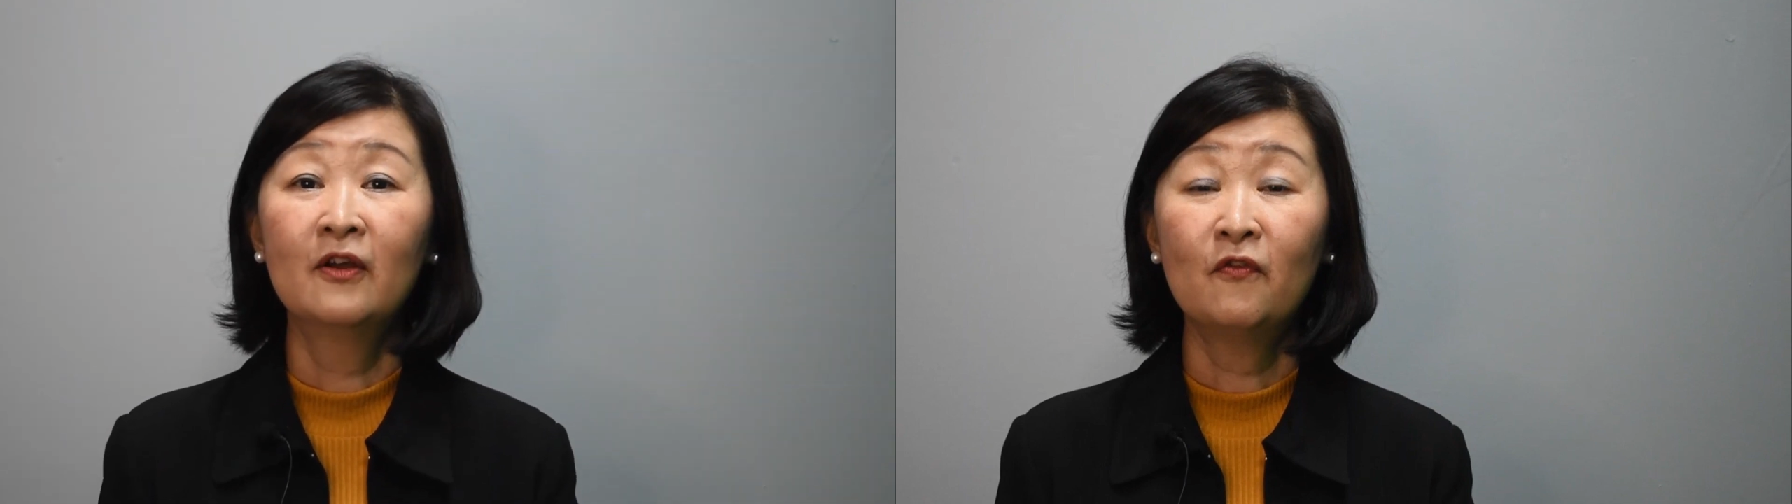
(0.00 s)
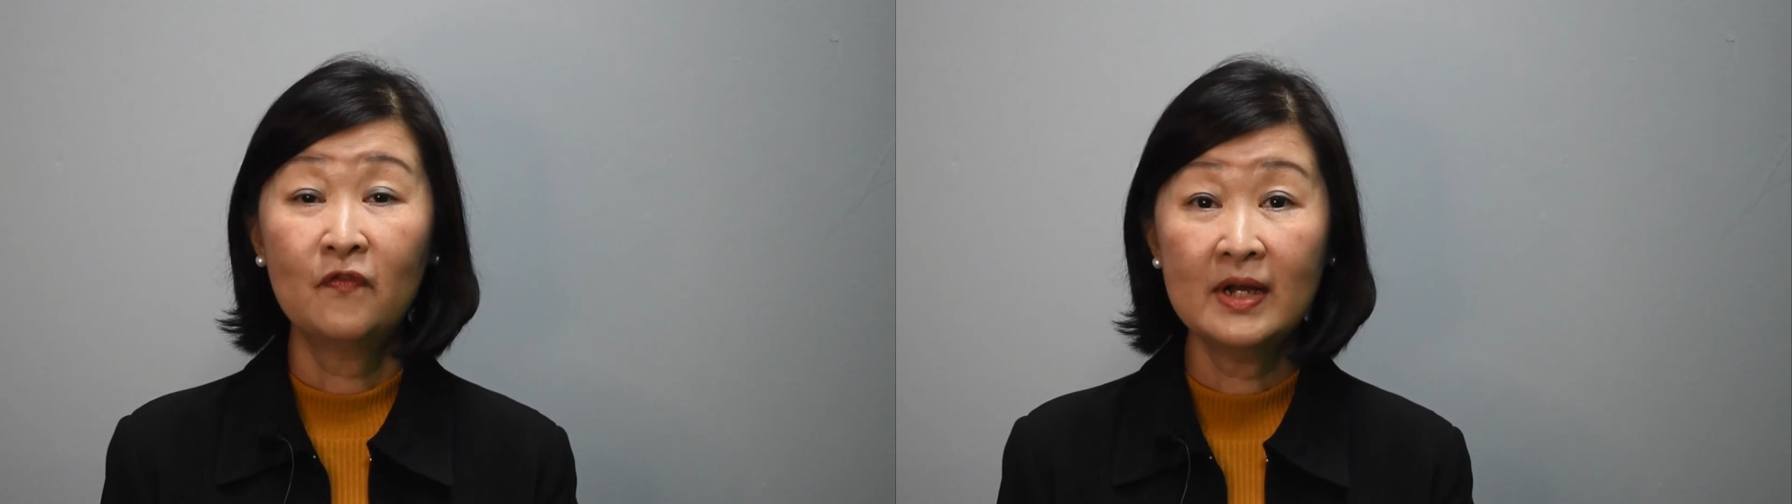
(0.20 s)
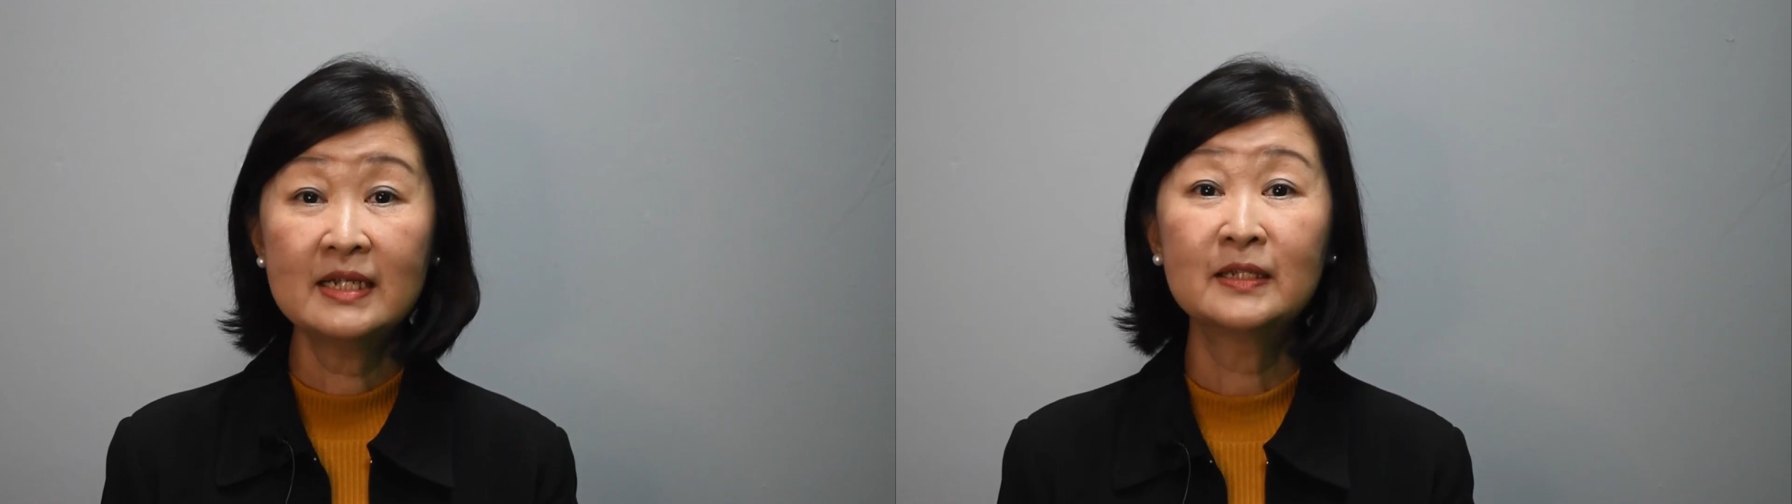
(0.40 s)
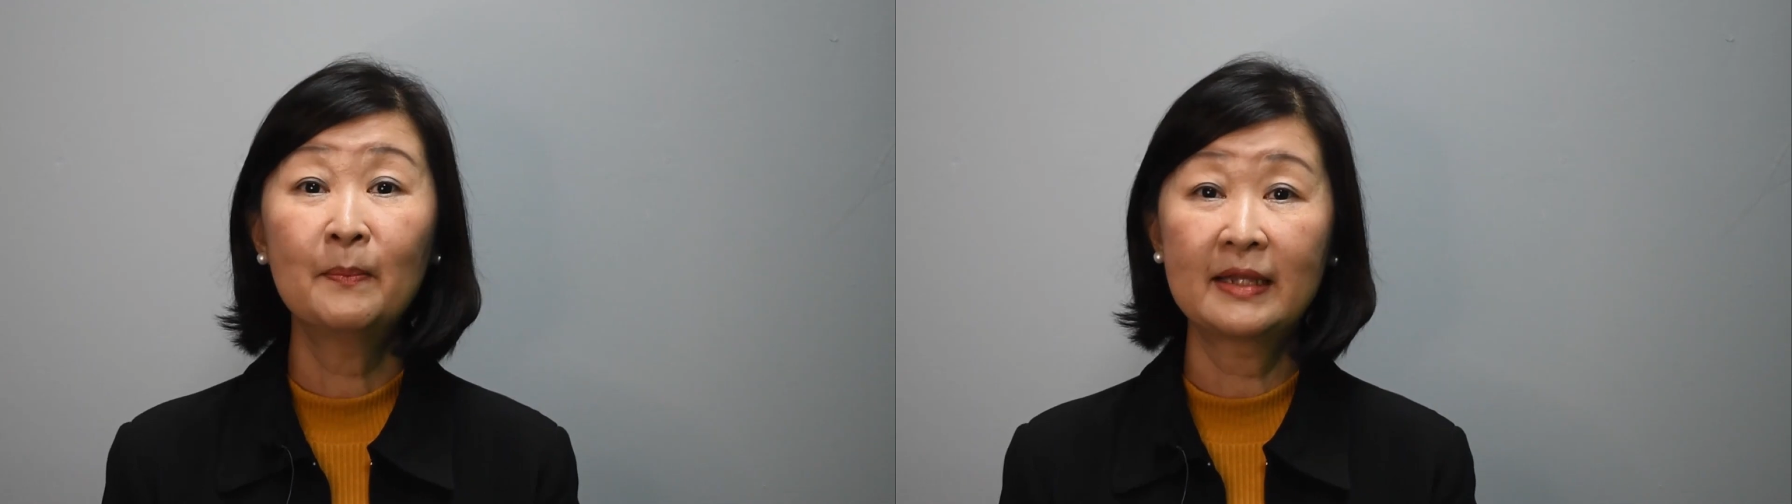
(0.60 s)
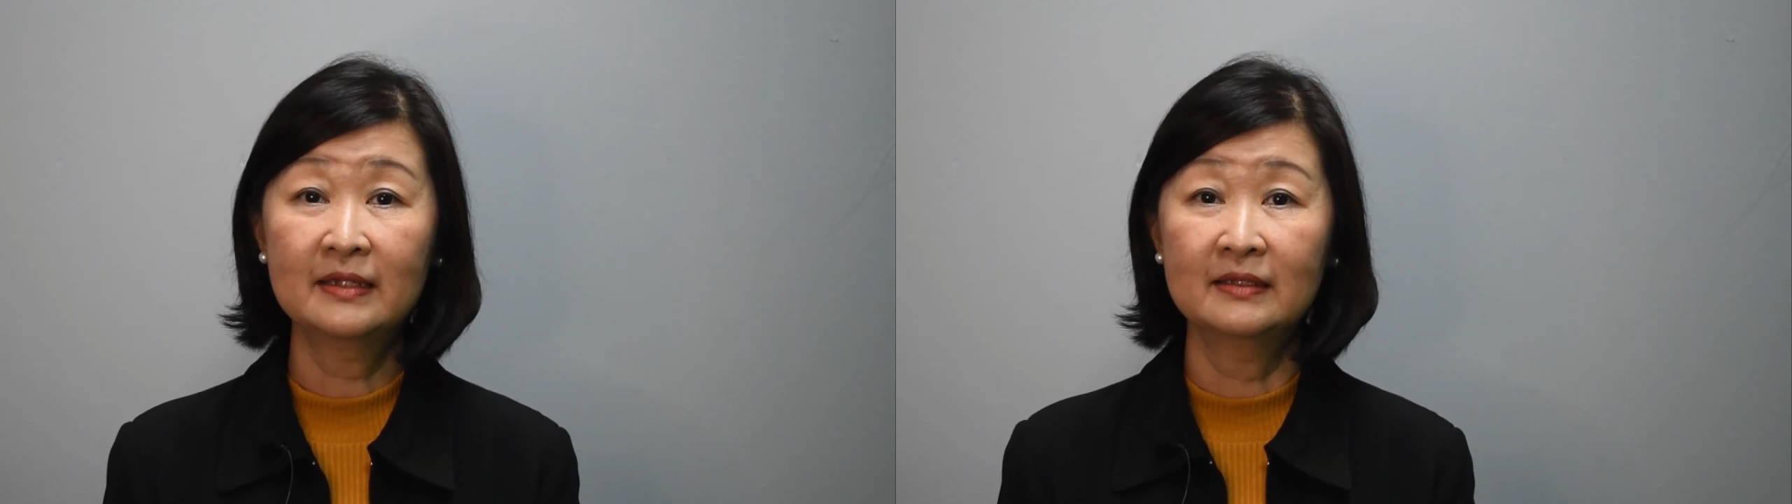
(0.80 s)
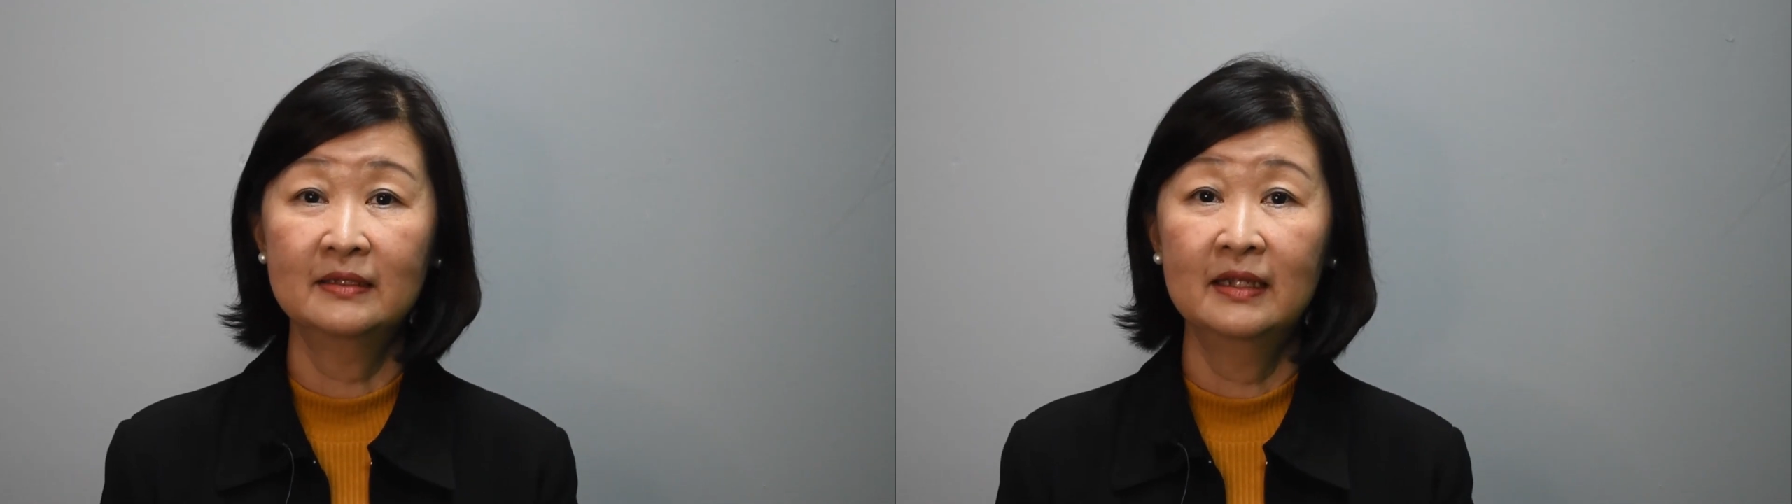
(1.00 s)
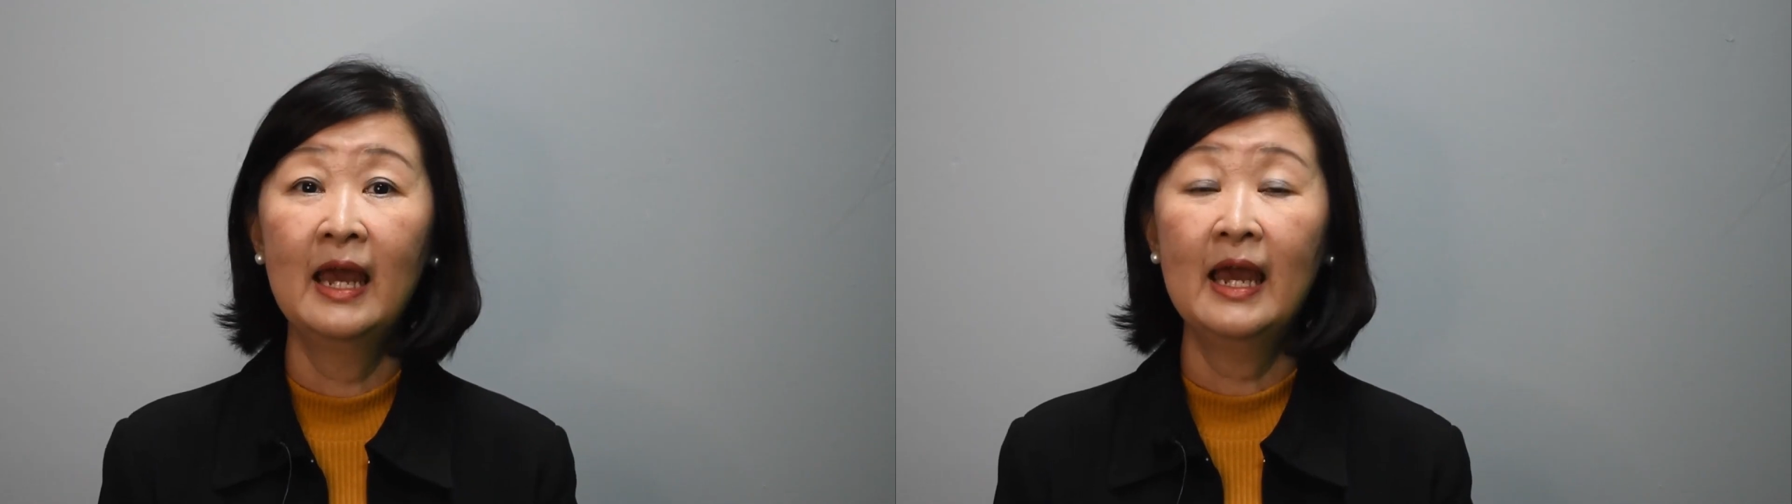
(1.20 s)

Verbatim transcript: The first method